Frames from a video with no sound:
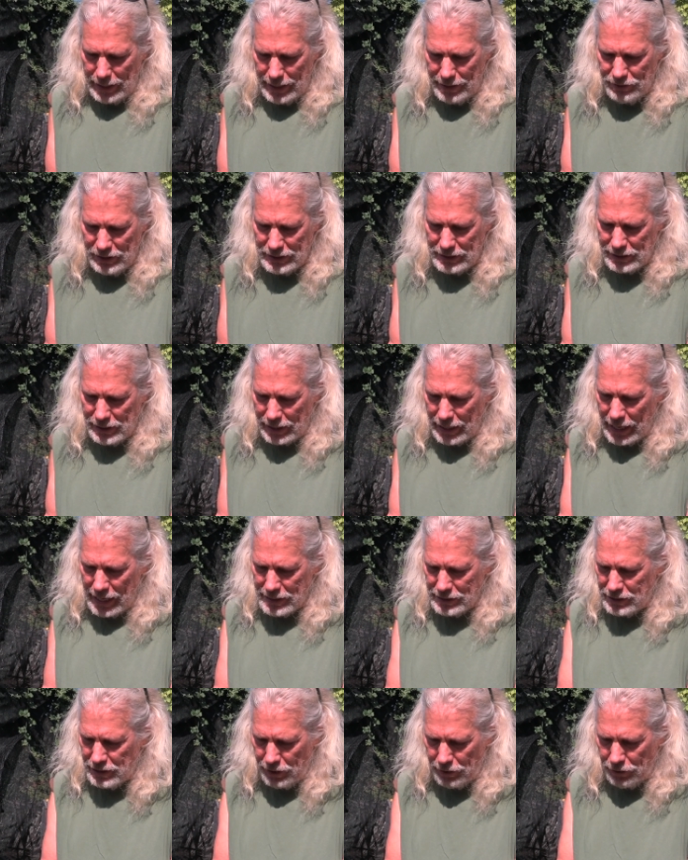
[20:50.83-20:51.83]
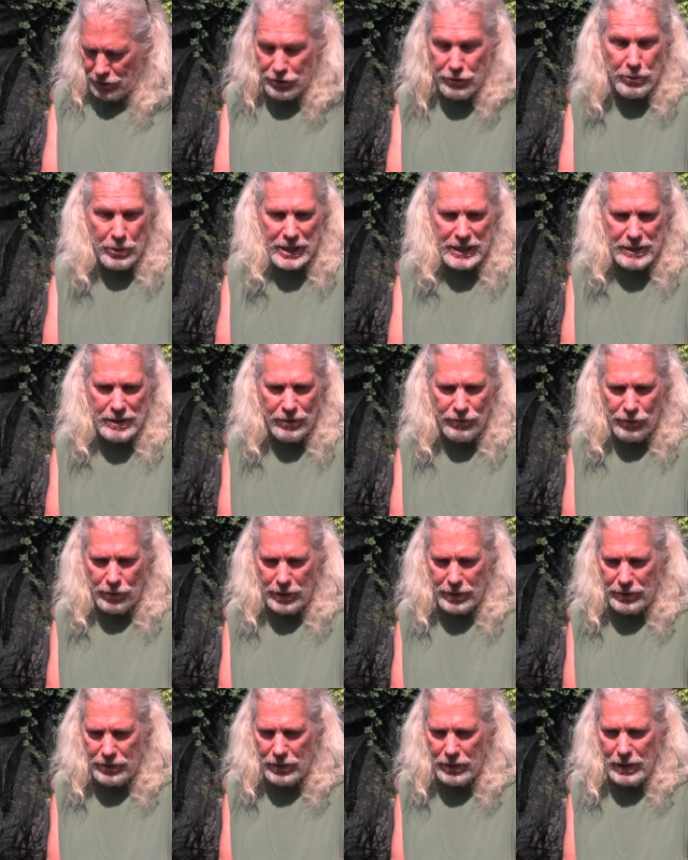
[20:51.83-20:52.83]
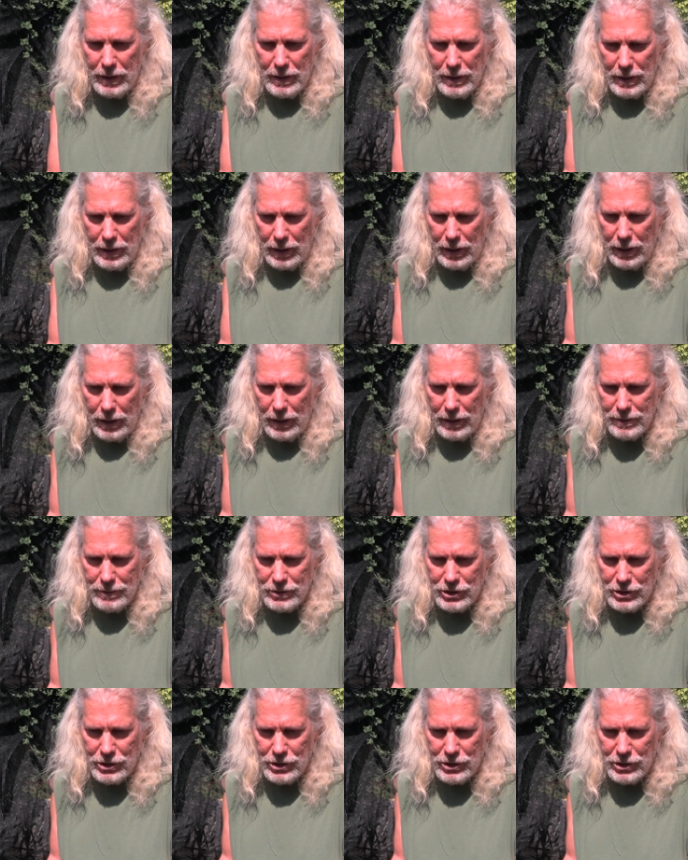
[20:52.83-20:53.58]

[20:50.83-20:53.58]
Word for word: And this is the case. There are three different uh,